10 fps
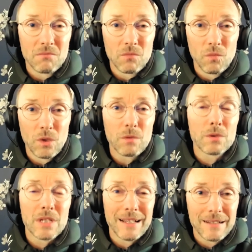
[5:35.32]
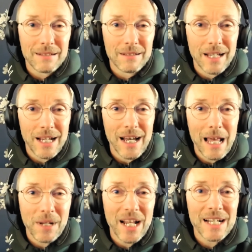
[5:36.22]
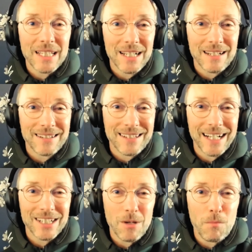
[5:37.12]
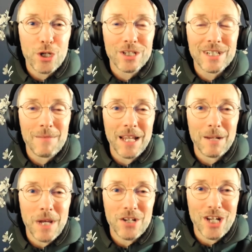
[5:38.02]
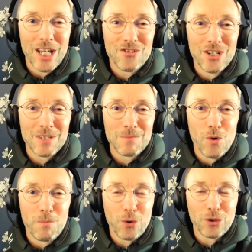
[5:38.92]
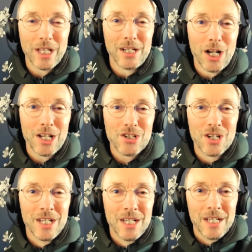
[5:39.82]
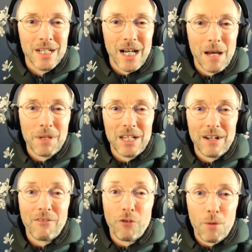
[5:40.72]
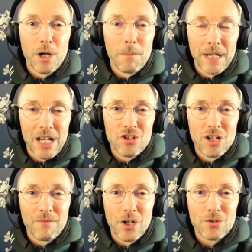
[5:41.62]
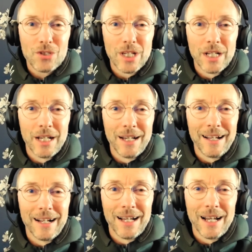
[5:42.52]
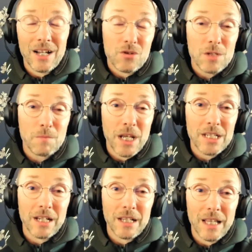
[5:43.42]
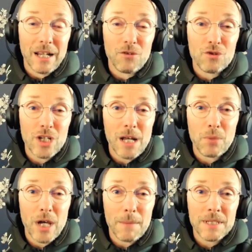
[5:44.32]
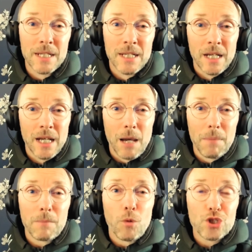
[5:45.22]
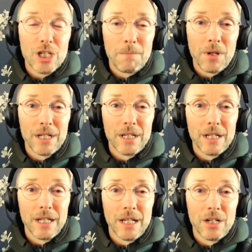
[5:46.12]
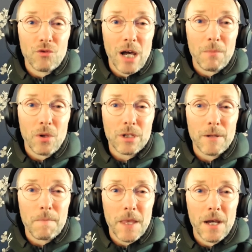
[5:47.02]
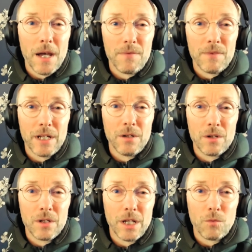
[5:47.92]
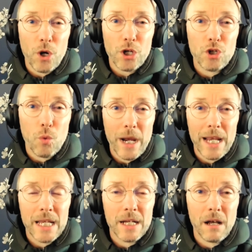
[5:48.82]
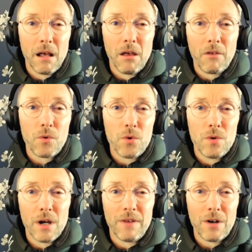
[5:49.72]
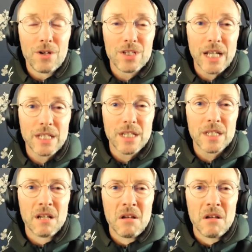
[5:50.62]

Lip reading: what was that? Albert Einstein saying at some point in time that imagination is more important than knowledge. I believe in a firm combination of those, and I trust basically that if you start perhaps a bit more simple in dry bulk, and then work your way through various sectors,